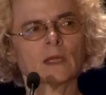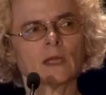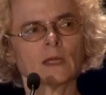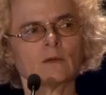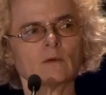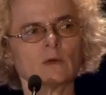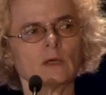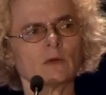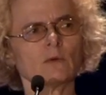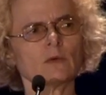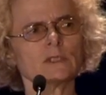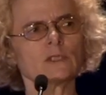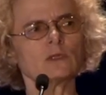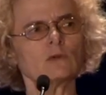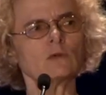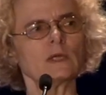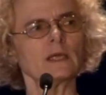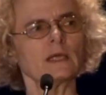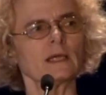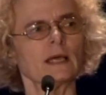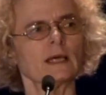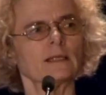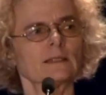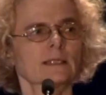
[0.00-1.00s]
And when I was
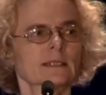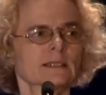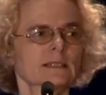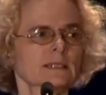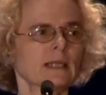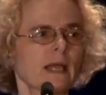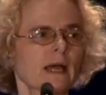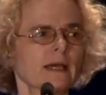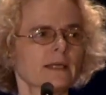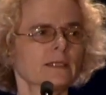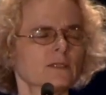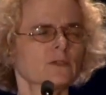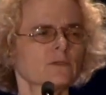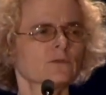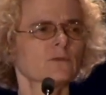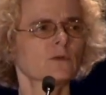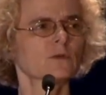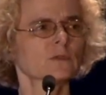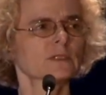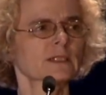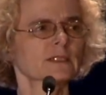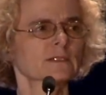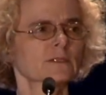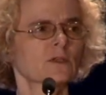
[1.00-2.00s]
looking at these slides, of
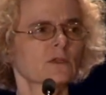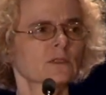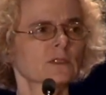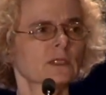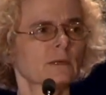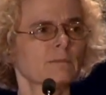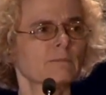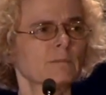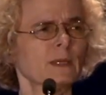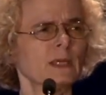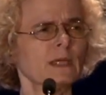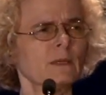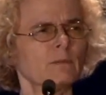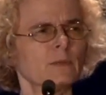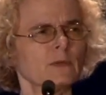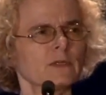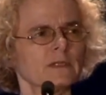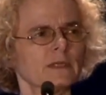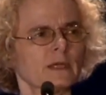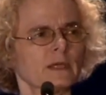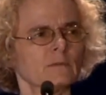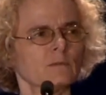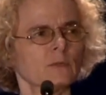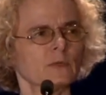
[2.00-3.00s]
course, it's not a big
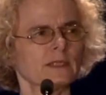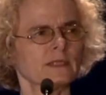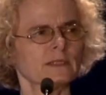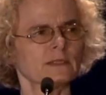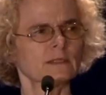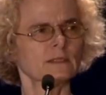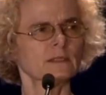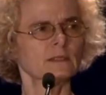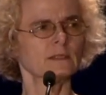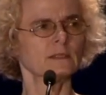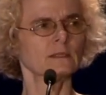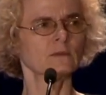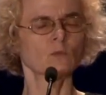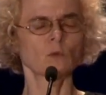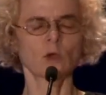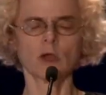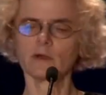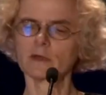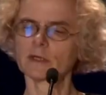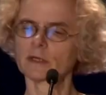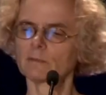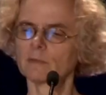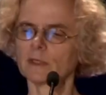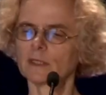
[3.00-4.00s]
percent, but it still
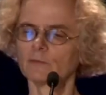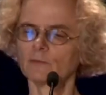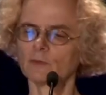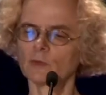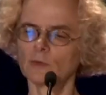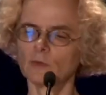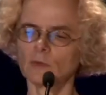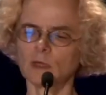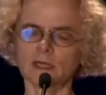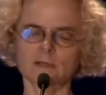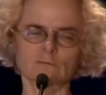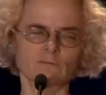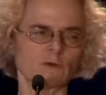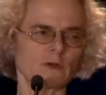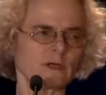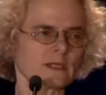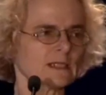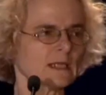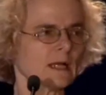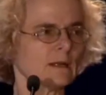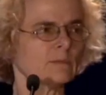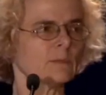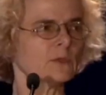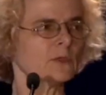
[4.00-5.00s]
worried me. If you look at, for
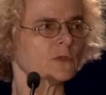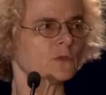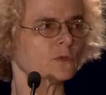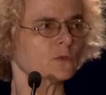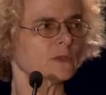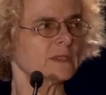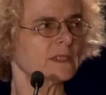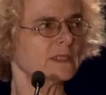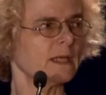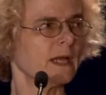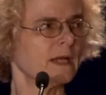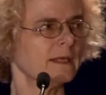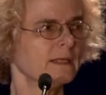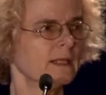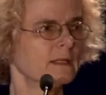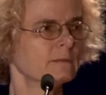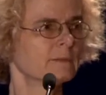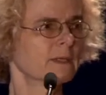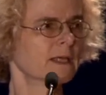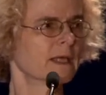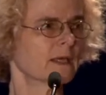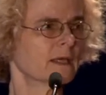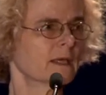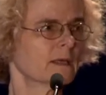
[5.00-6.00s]
example, suicidal
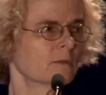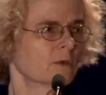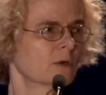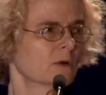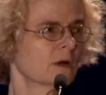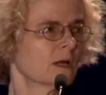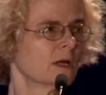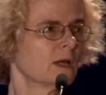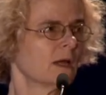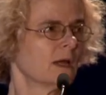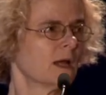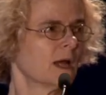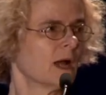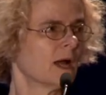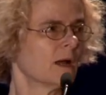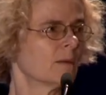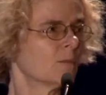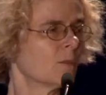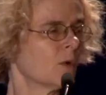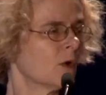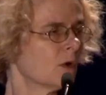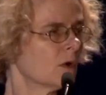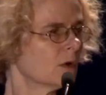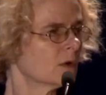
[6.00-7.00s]
behavior
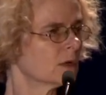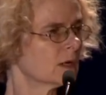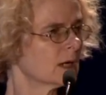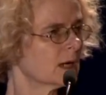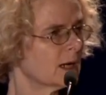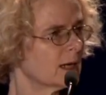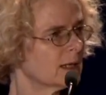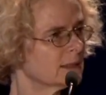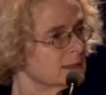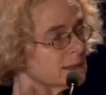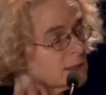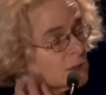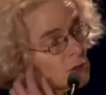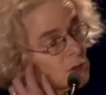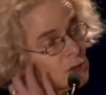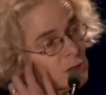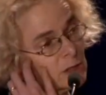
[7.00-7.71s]
among these